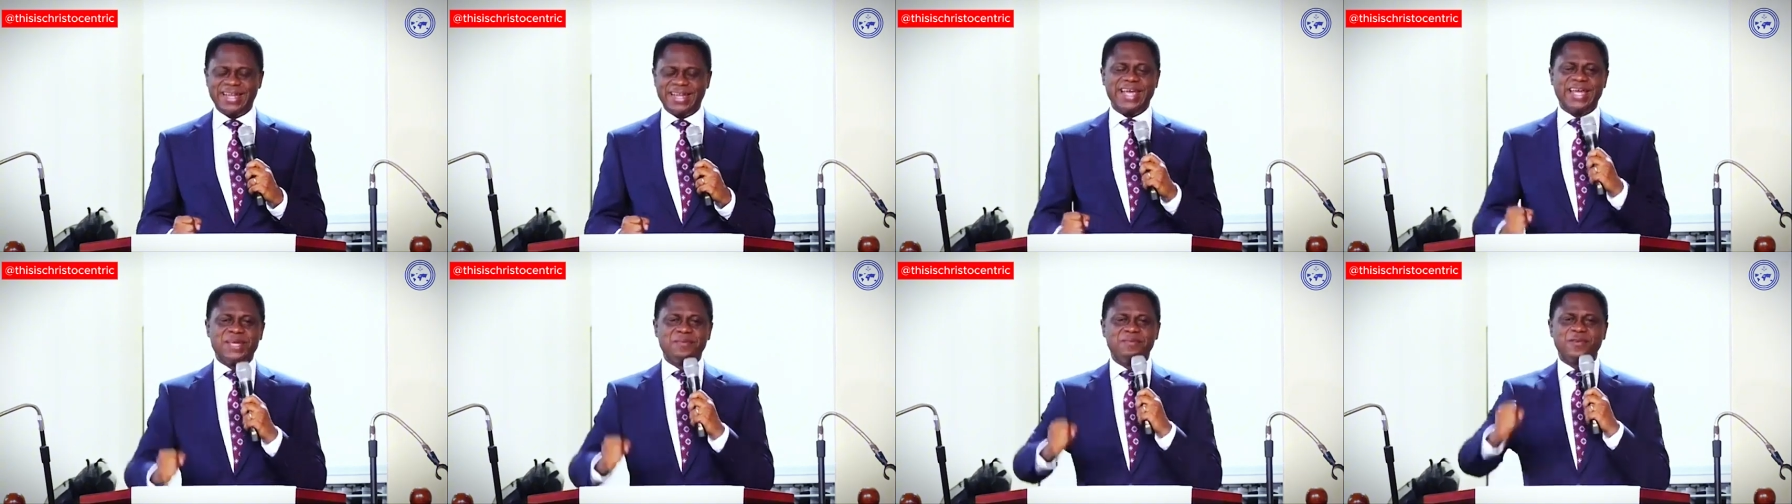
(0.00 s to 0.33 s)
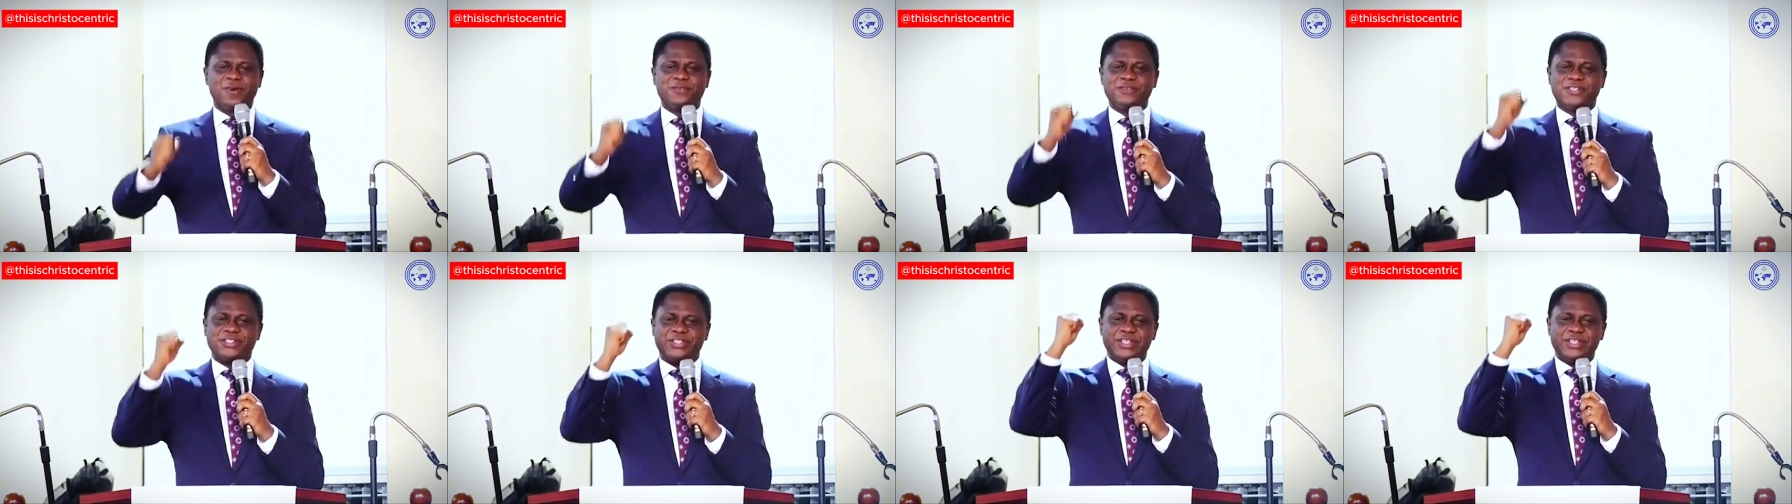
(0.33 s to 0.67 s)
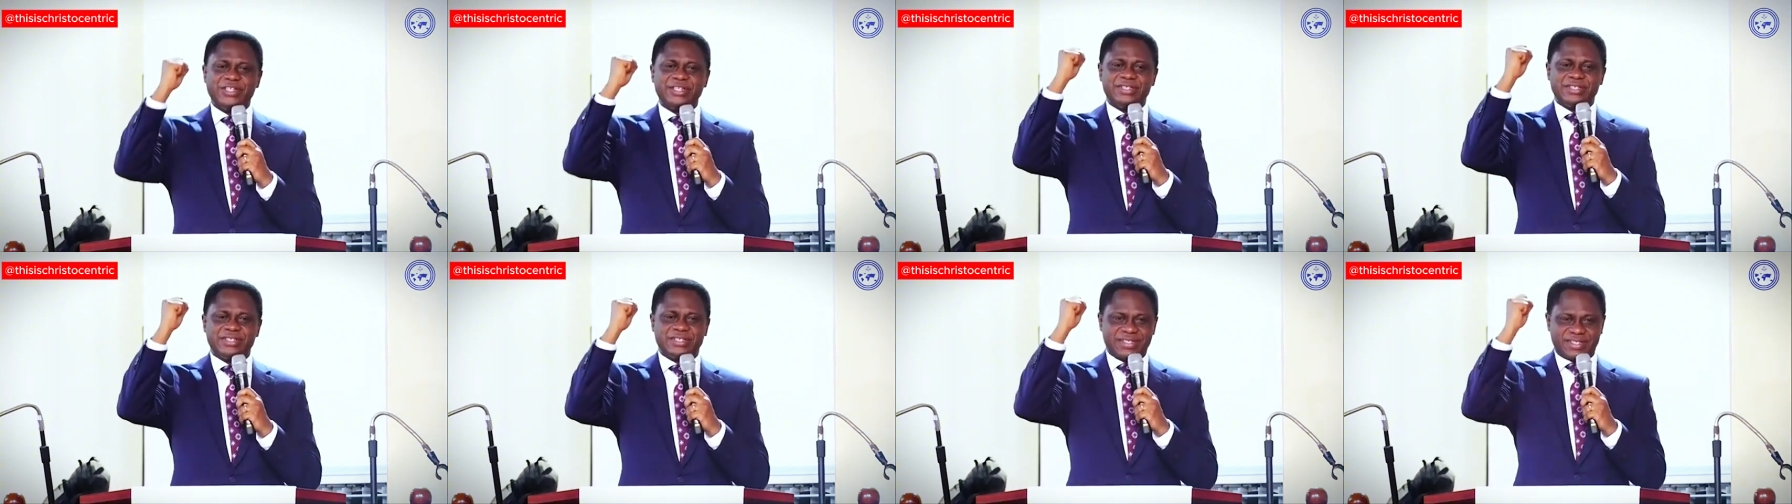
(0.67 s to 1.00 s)
name of
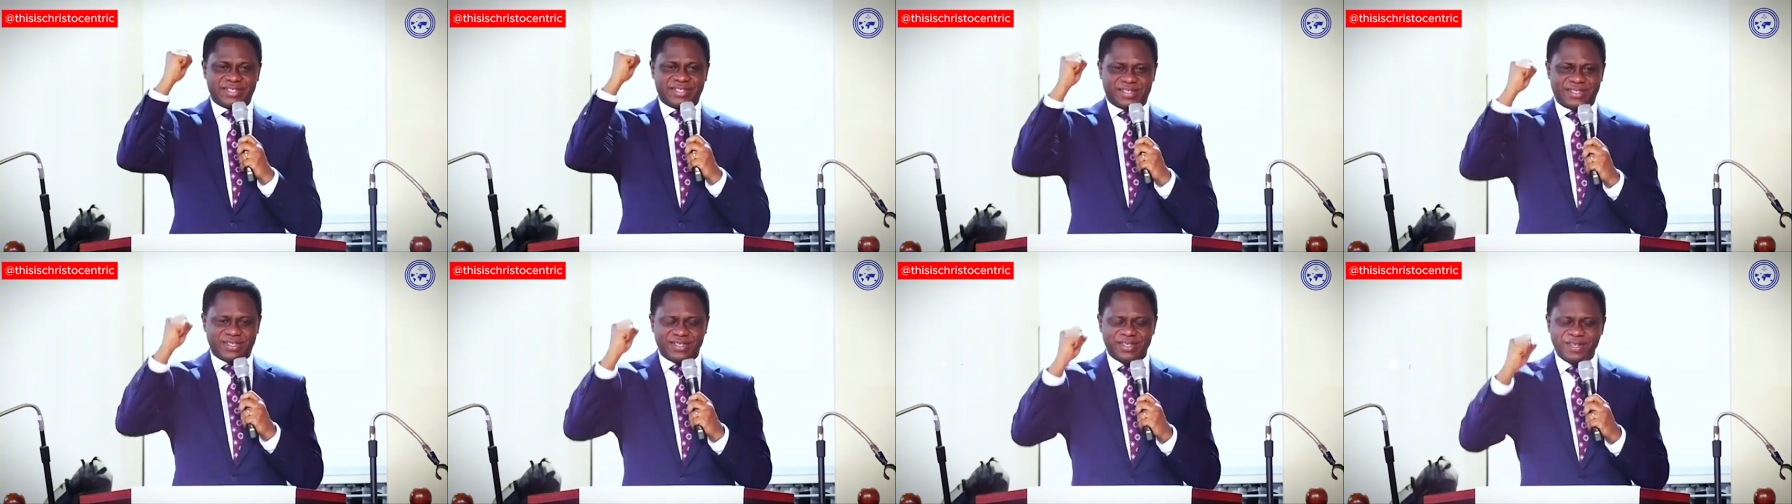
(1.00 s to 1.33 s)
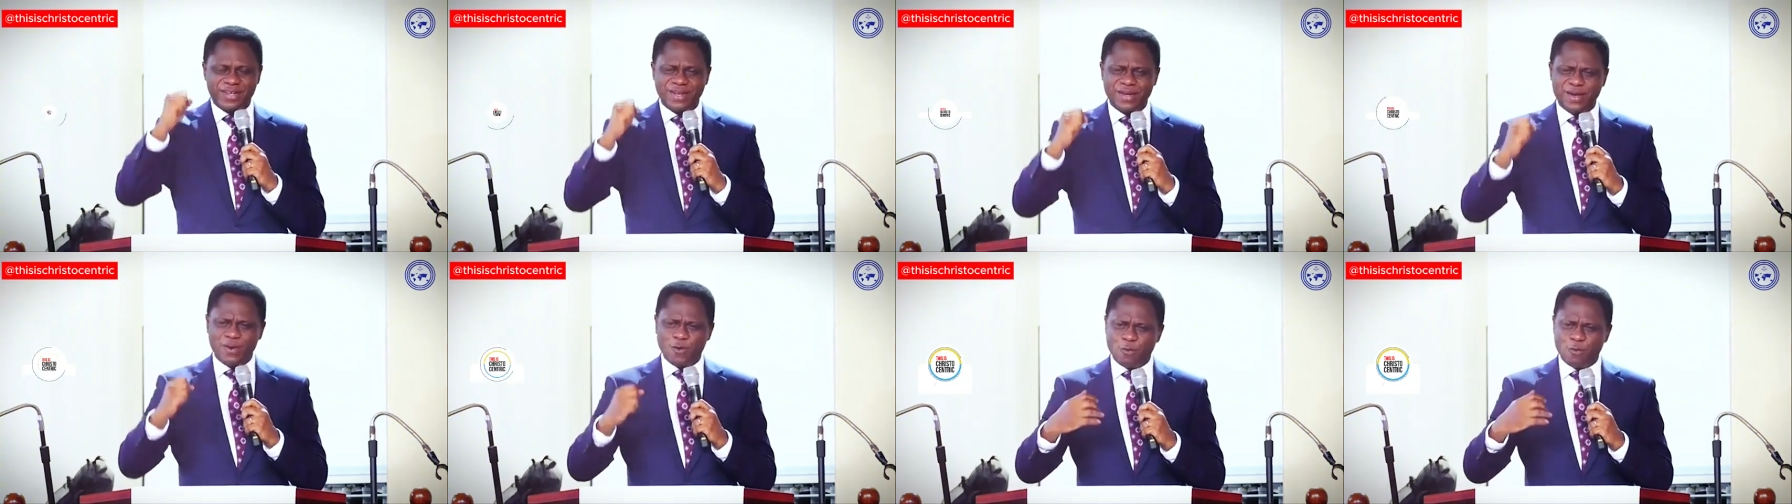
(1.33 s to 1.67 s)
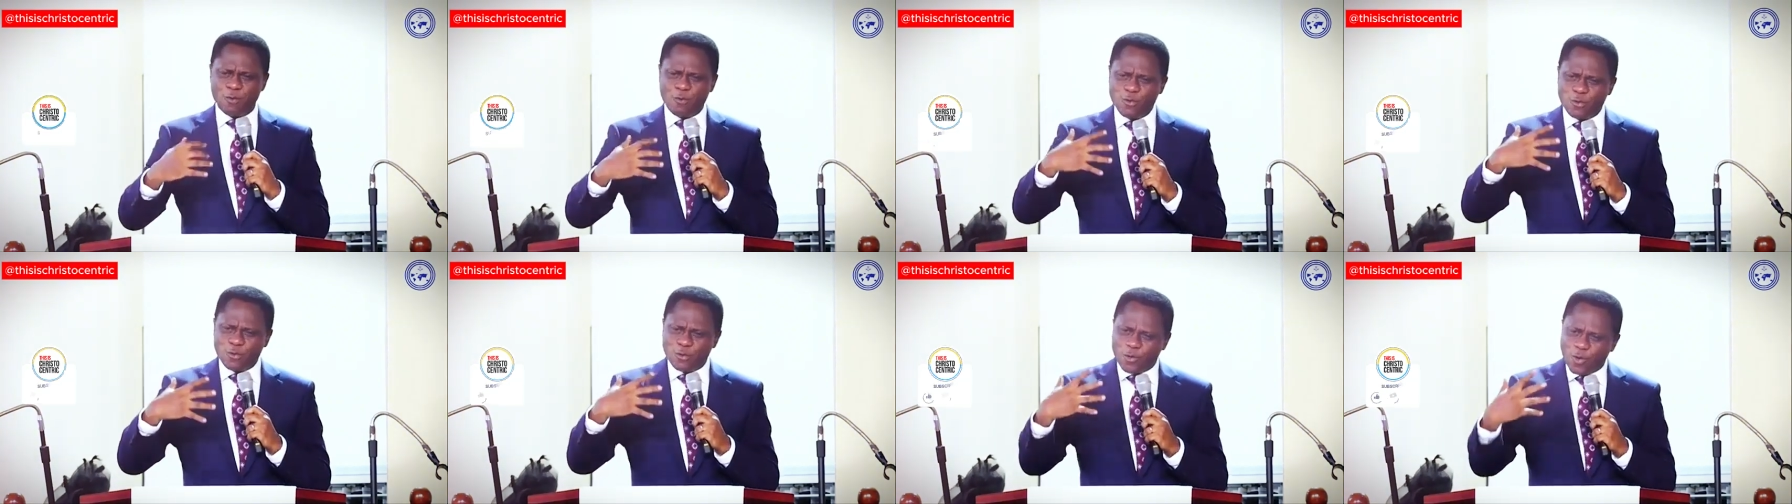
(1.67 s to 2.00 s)
Jesus
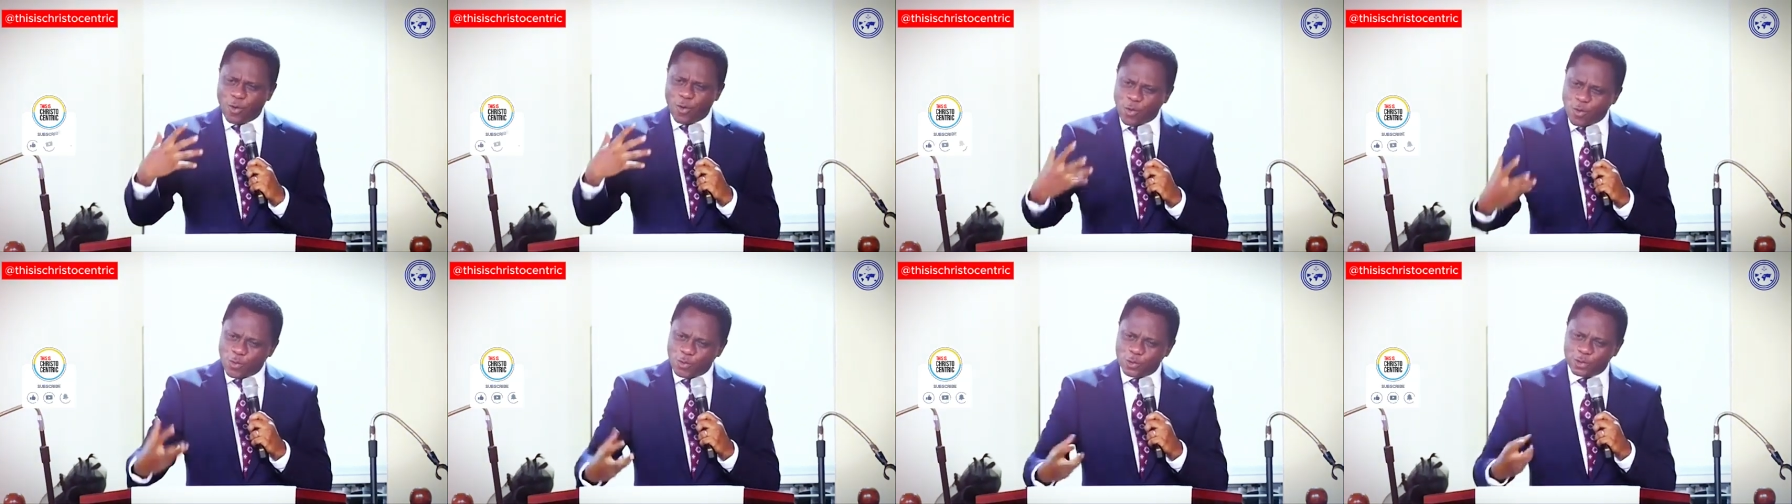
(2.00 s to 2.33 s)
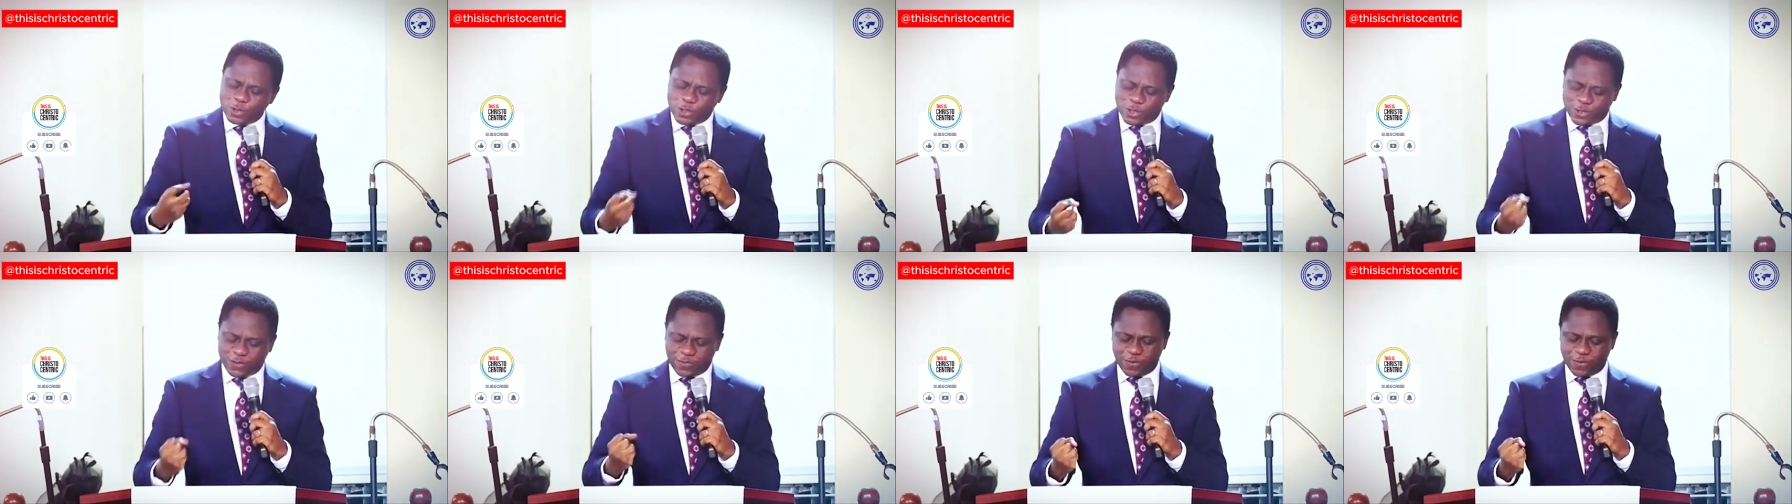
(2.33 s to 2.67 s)
who rose